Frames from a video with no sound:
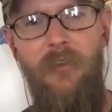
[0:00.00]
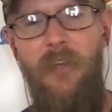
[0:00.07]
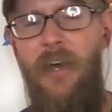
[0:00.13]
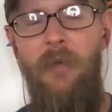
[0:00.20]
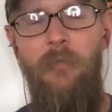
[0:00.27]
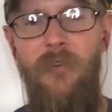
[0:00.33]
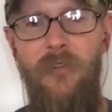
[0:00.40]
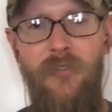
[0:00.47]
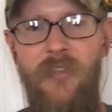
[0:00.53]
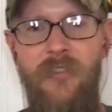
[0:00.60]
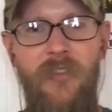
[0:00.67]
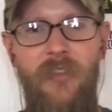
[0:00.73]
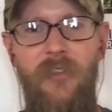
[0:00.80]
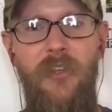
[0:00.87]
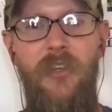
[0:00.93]

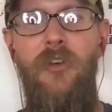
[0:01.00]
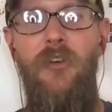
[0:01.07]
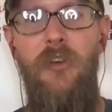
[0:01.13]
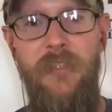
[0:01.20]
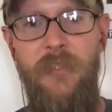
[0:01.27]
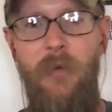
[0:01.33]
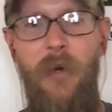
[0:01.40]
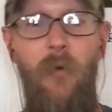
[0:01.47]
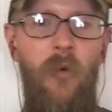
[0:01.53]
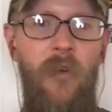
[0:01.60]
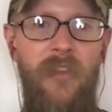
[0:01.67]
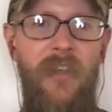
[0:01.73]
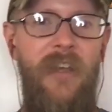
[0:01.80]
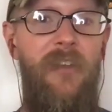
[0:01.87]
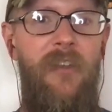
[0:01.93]
intrinsically curious about
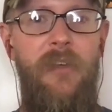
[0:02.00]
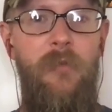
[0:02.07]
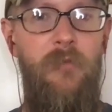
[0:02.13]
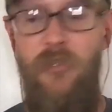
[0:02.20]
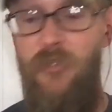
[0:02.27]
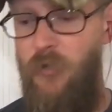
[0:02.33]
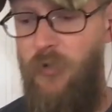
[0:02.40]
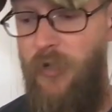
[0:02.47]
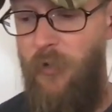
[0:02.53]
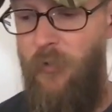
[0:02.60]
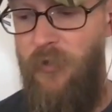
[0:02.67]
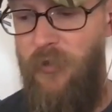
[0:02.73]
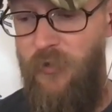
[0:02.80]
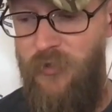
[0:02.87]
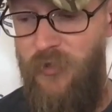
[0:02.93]
what they claim they're doing or
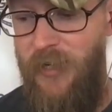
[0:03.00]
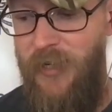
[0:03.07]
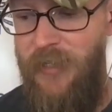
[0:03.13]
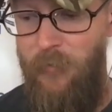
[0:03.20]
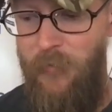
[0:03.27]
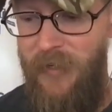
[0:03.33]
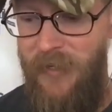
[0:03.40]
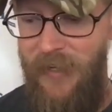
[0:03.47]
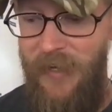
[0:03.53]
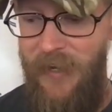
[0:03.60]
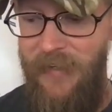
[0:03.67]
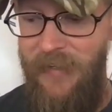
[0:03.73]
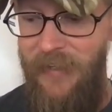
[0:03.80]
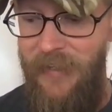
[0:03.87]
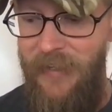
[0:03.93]
what they're trying to
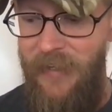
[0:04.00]
mitigate.